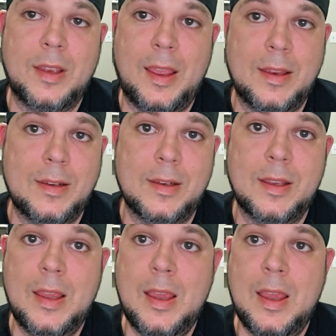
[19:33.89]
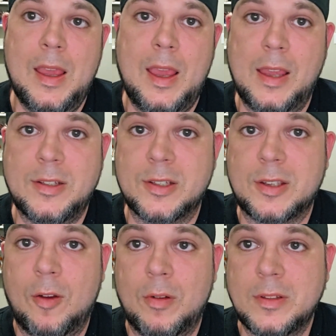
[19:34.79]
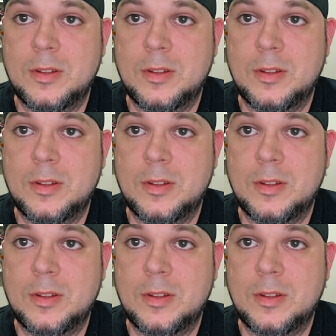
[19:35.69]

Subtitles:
And it's just going